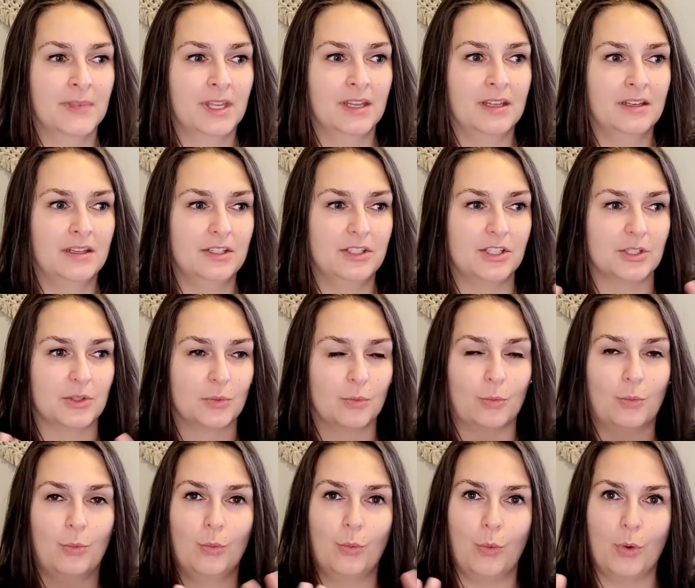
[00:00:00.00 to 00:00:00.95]
just
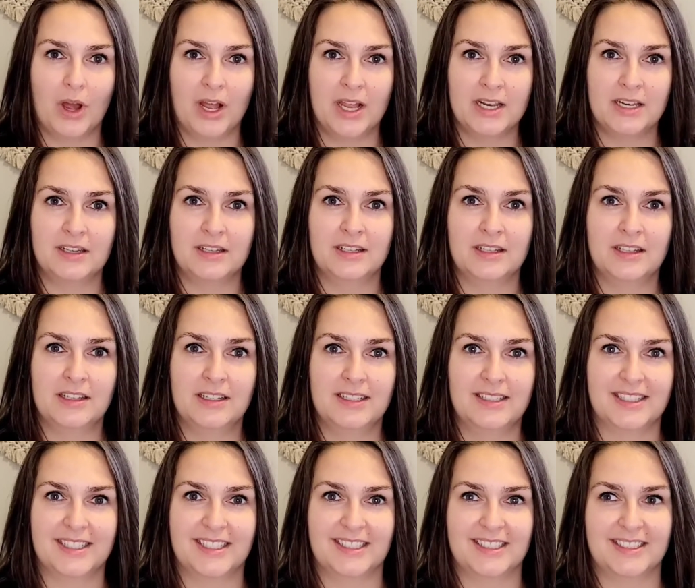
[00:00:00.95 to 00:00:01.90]
one
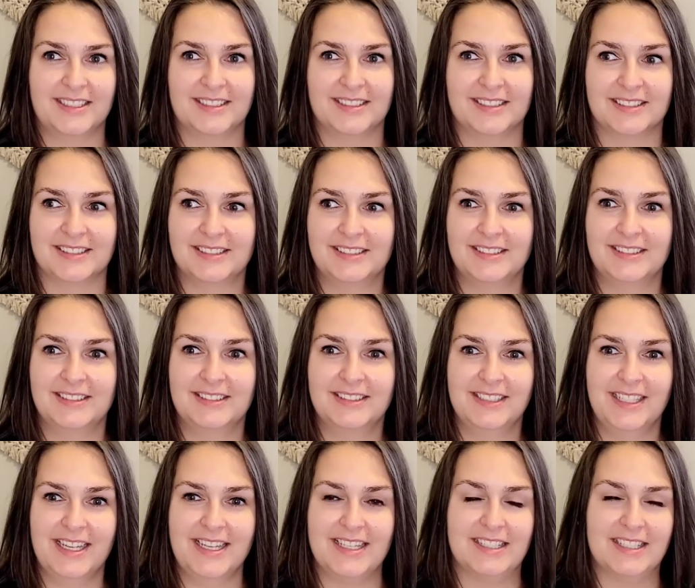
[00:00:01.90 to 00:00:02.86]
little
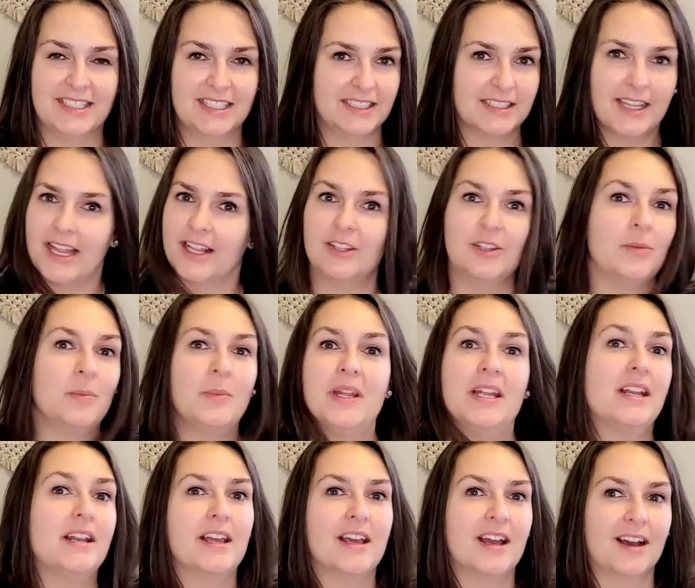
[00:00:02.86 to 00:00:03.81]

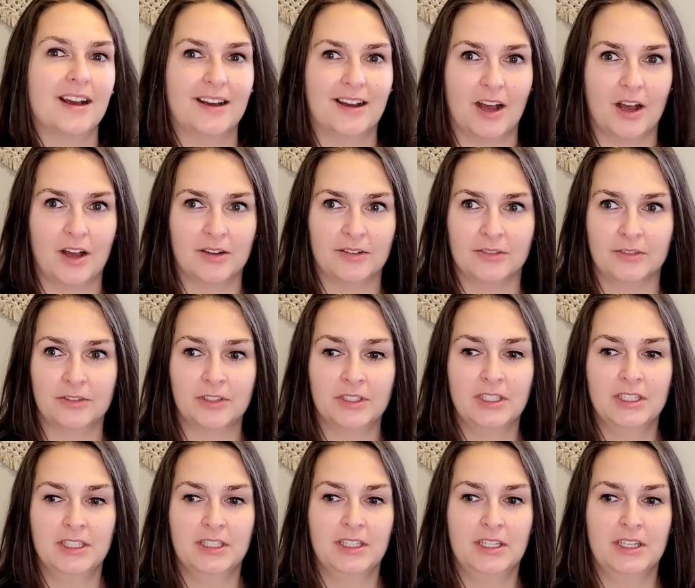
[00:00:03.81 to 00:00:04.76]
encyclopedia of
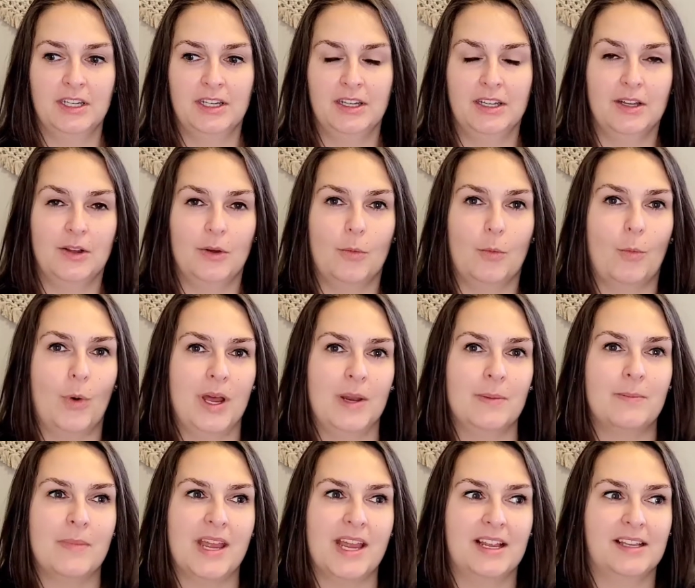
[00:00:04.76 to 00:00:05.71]
what
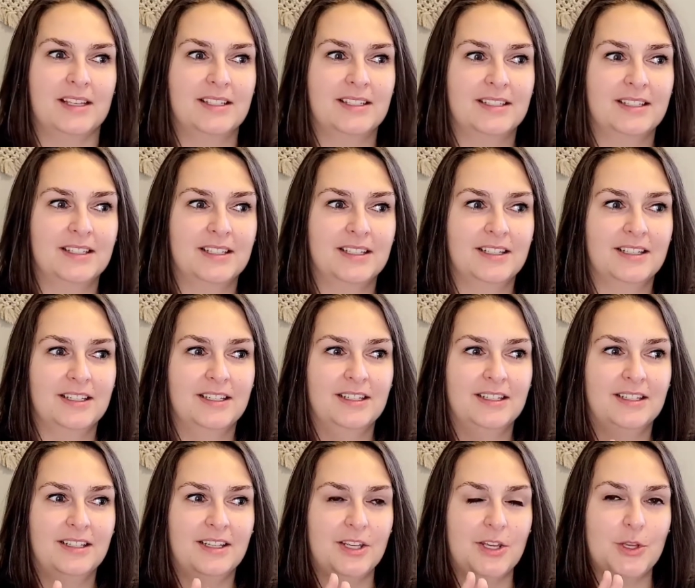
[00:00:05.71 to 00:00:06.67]
makes
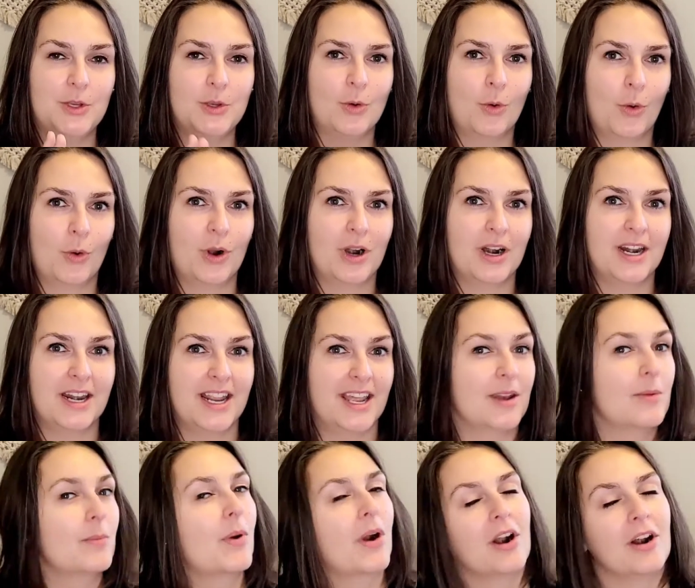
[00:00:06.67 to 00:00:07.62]
your knit
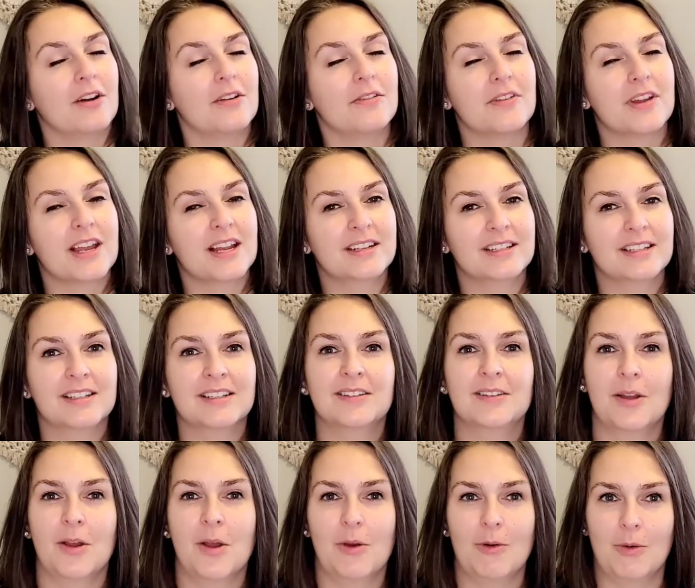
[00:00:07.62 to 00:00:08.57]
perfect
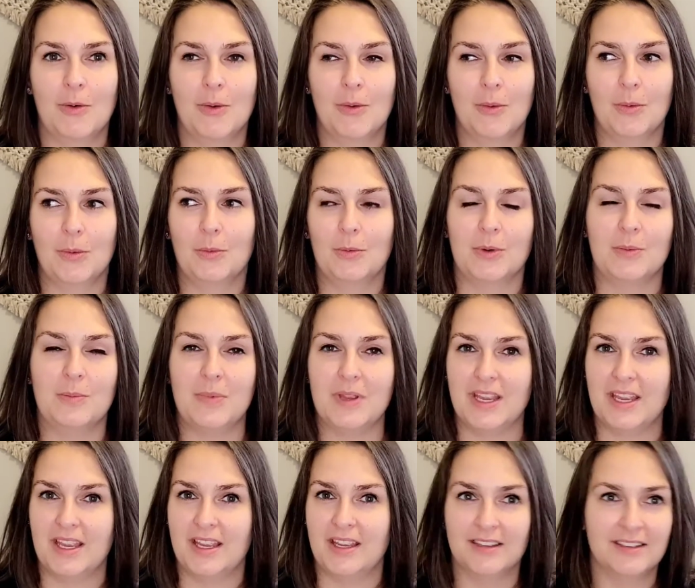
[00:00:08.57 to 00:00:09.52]
would
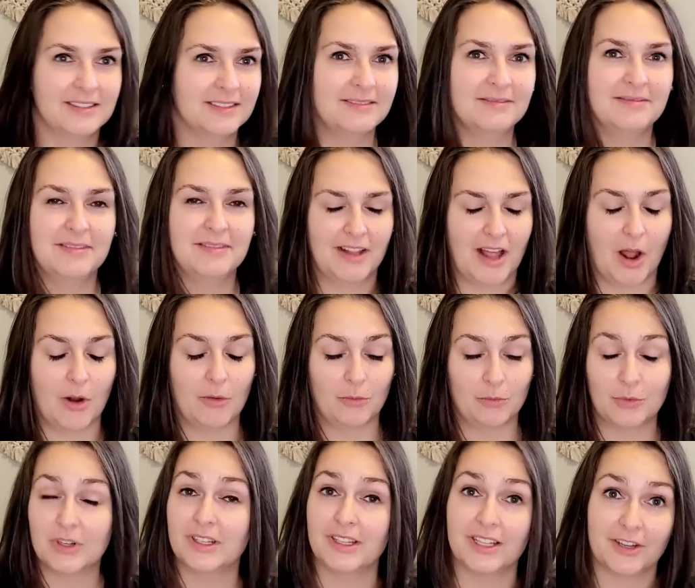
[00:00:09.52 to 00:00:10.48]
be a
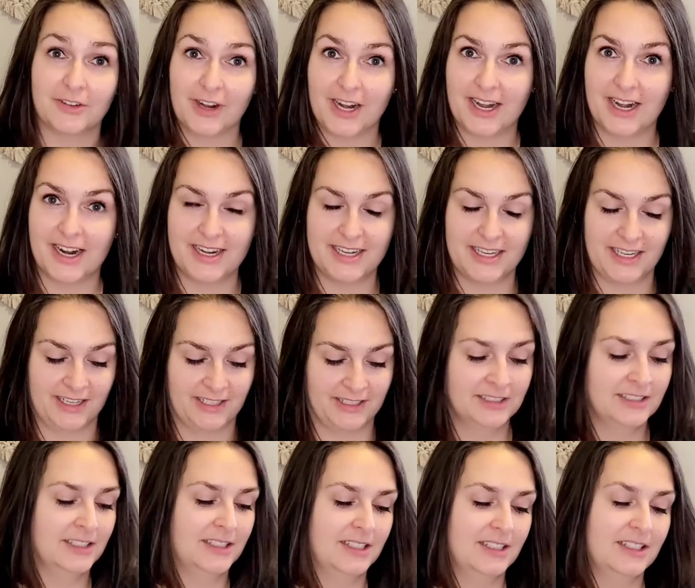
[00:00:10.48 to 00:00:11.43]
really great idea.
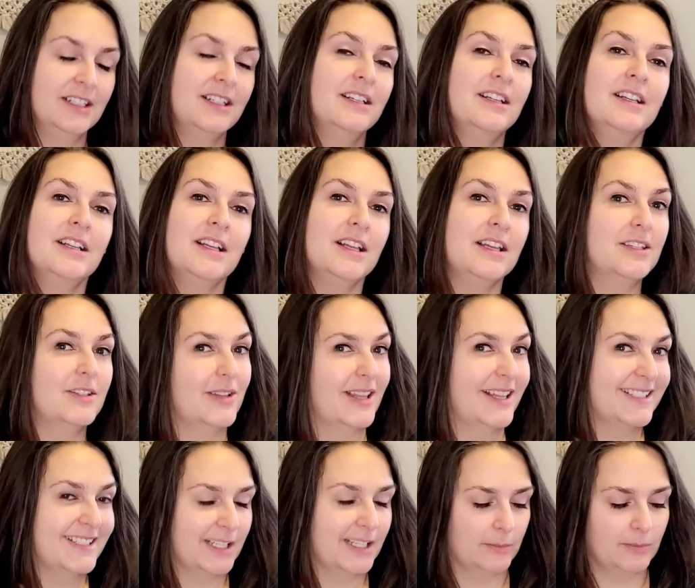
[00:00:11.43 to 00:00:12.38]
So
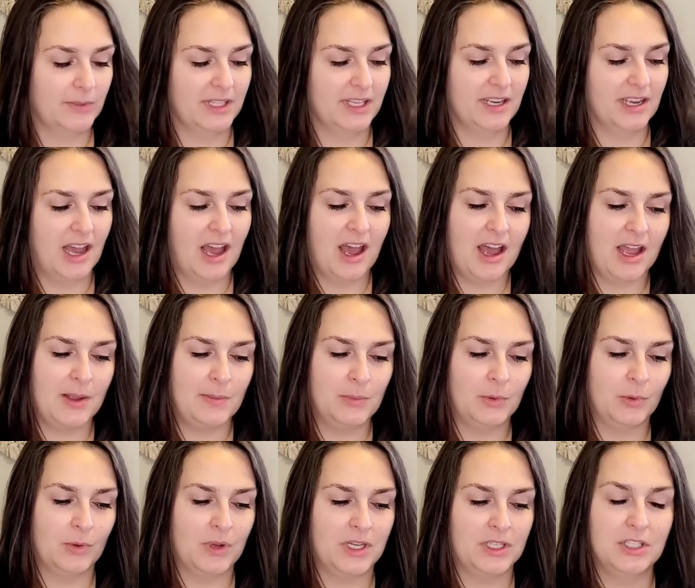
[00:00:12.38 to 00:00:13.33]
that's something I'm
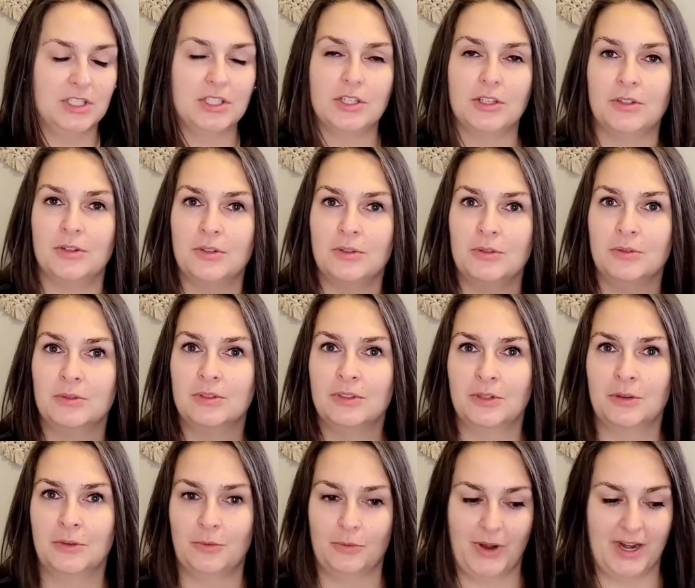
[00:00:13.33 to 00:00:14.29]
going to
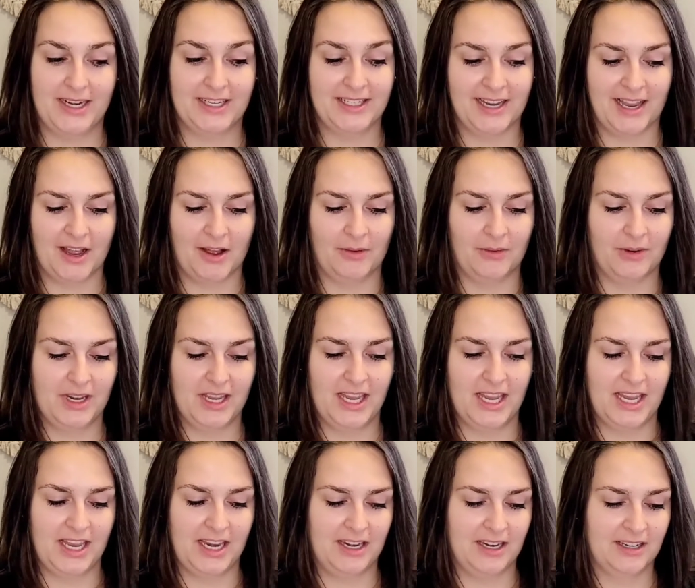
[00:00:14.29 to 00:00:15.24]
write down
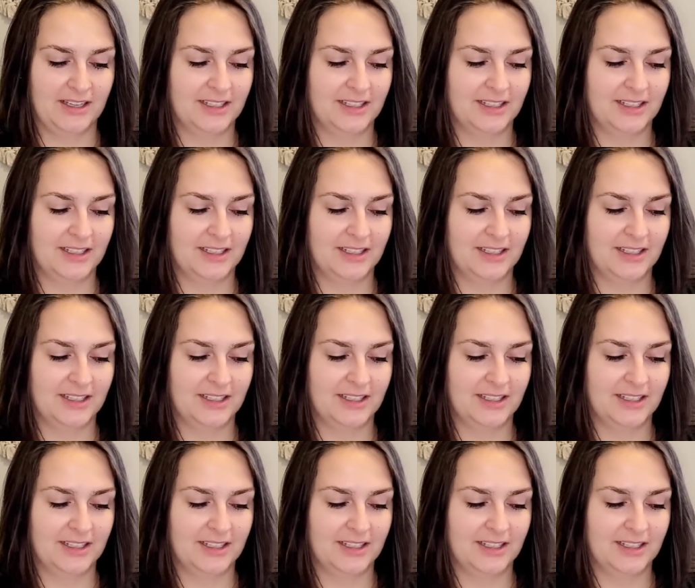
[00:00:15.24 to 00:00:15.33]
in